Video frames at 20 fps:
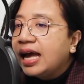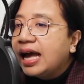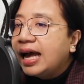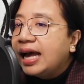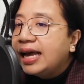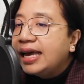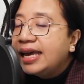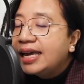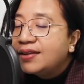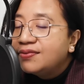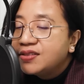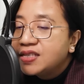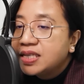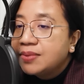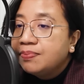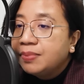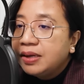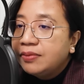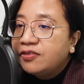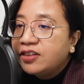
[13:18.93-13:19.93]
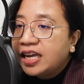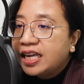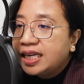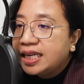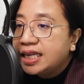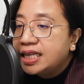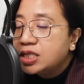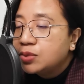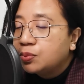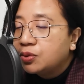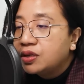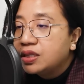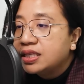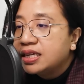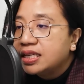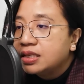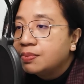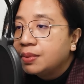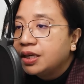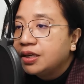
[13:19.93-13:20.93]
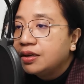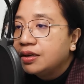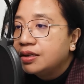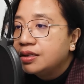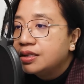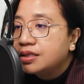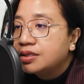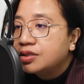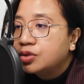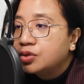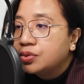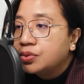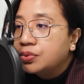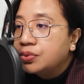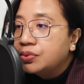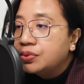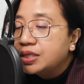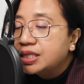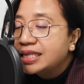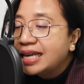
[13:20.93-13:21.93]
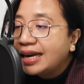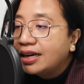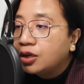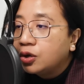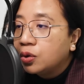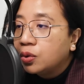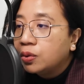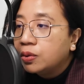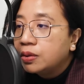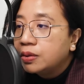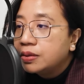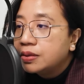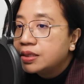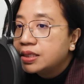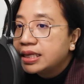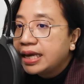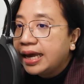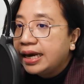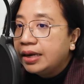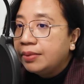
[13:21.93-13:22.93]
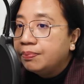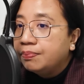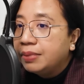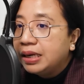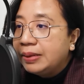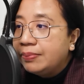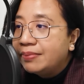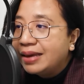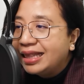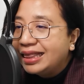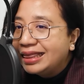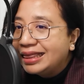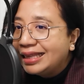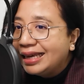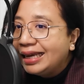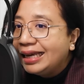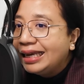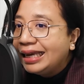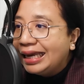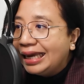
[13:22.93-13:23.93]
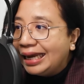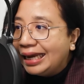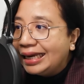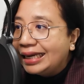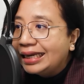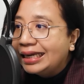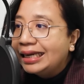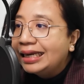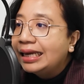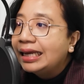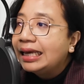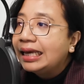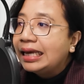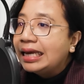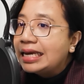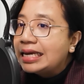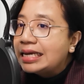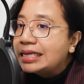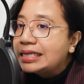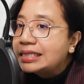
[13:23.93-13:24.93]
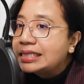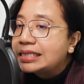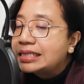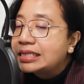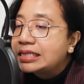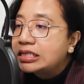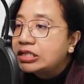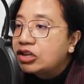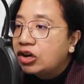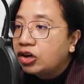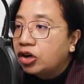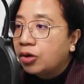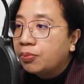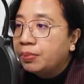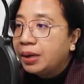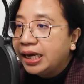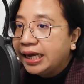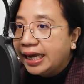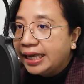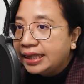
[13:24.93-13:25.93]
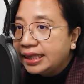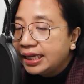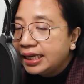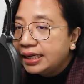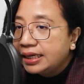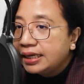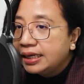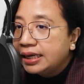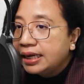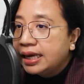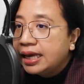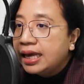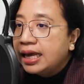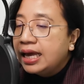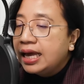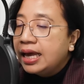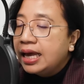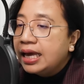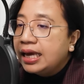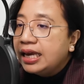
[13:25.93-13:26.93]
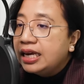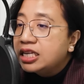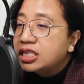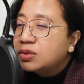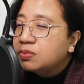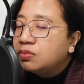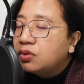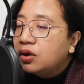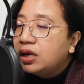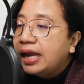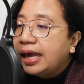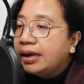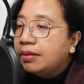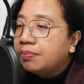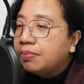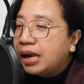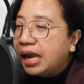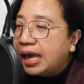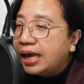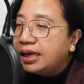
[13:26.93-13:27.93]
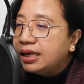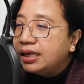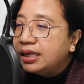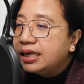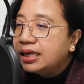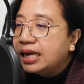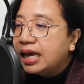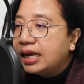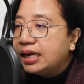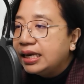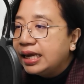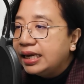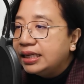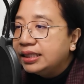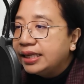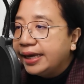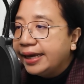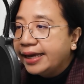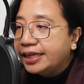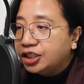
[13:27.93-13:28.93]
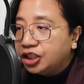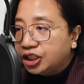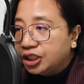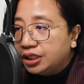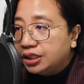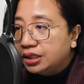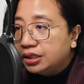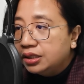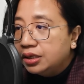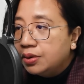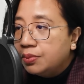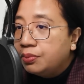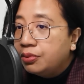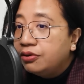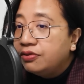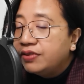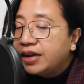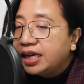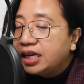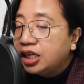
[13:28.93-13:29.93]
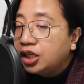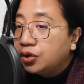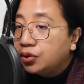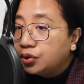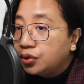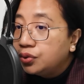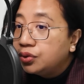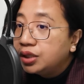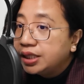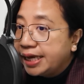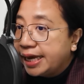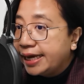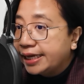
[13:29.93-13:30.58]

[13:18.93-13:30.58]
I have simplified this process because to set goals and implementing it is not complicated. It is more like plan and then take action. Provided you do